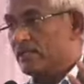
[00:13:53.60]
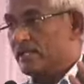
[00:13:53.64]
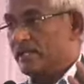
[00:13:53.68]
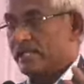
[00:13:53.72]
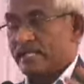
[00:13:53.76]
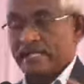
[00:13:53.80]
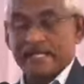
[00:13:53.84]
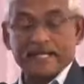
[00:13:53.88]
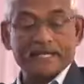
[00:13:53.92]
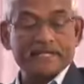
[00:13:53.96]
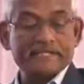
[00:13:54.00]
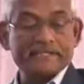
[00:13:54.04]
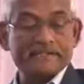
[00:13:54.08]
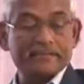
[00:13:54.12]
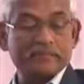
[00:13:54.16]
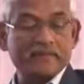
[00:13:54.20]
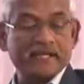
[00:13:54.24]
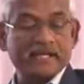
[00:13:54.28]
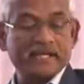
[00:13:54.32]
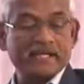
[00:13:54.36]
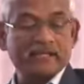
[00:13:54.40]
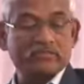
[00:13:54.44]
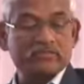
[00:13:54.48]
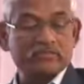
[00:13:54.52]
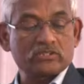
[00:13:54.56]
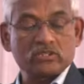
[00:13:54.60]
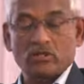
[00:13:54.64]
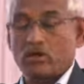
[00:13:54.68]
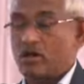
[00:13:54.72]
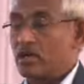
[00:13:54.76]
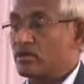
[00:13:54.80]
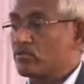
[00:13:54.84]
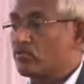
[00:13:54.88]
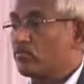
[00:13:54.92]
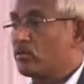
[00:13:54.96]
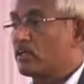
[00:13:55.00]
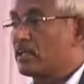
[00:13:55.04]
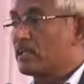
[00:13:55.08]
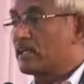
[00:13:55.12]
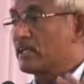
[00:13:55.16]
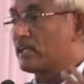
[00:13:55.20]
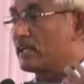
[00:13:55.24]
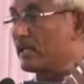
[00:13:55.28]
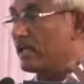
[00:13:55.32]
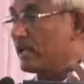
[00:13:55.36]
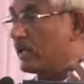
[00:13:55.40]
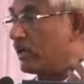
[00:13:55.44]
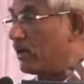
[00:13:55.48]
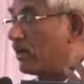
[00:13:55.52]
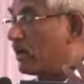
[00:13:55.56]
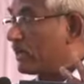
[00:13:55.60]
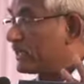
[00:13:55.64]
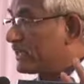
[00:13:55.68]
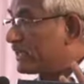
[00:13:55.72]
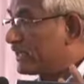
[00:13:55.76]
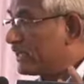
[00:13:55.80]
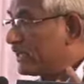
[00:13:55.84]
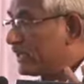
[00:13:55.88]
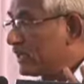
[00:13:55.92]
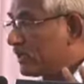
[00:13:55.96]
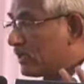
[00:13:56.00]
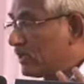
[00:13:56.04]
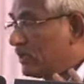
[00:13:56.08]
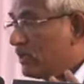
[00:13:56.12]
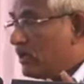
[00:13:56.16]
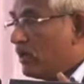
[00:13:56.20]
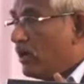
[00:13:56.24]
decades back, with hot water, hot air,